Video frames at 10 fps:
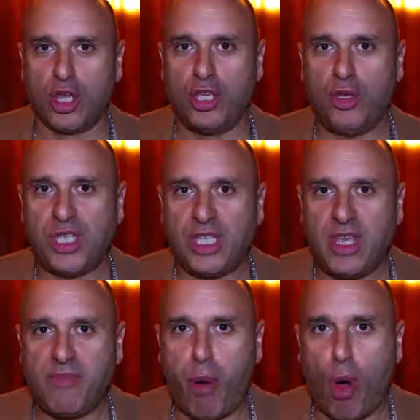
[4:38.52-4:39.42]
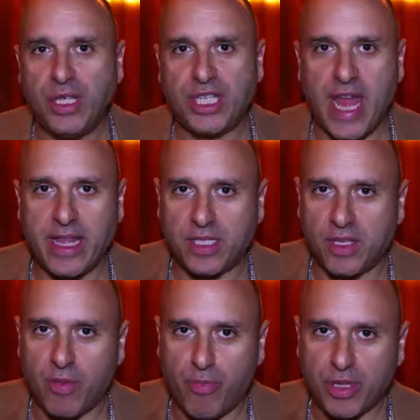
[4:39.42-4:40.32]
Using the pointed ends
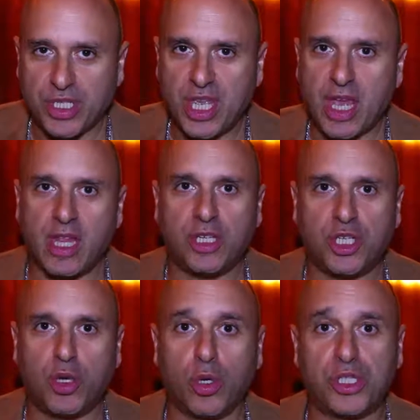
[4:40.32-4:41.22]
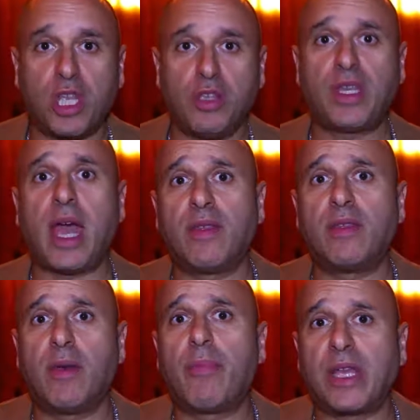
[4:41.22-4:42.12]
of the brisket ensures that you get
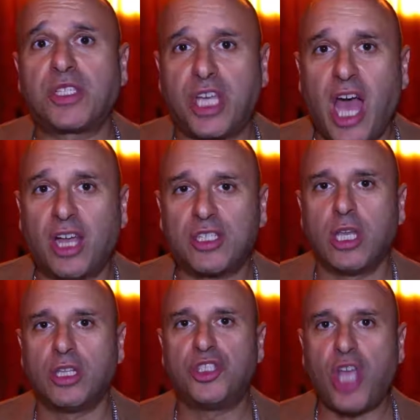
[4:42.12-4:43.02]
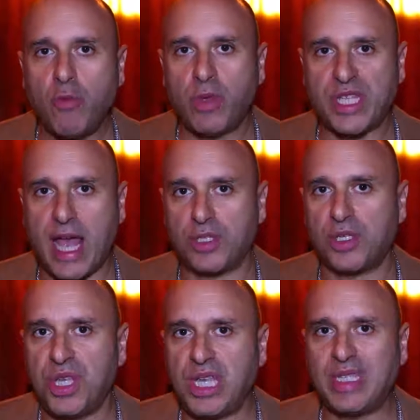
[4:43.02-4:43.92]
the best cut. Don't miss out
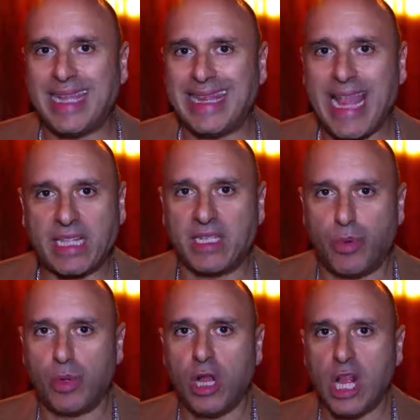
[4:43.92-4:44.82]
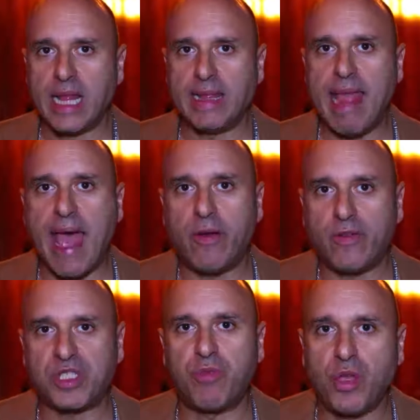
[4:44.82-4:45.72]
on the delectable layer
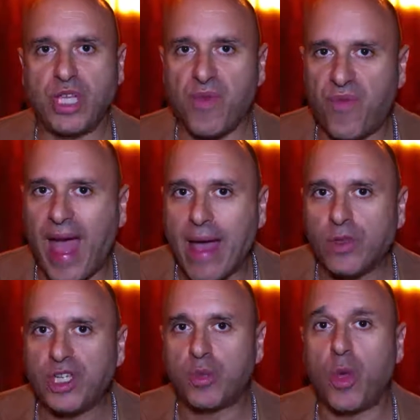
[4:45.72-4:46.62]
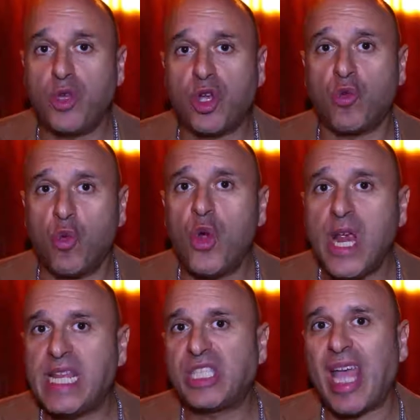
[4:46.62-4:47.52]
of smoky fat, which is where you can
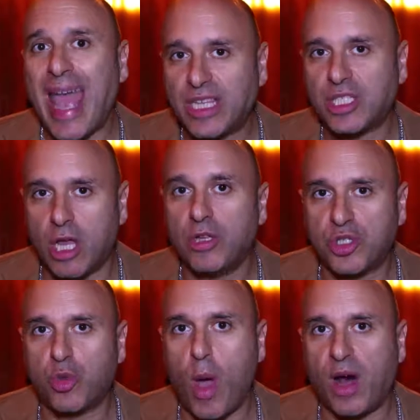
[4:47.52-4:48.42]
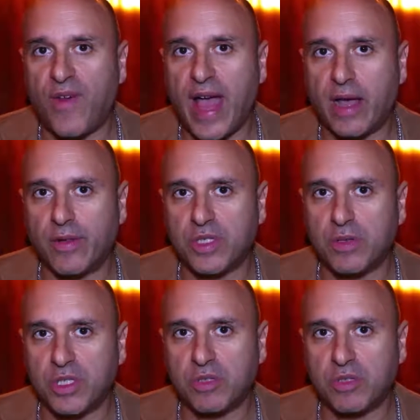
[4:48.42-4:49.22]
really taste those 12 hours of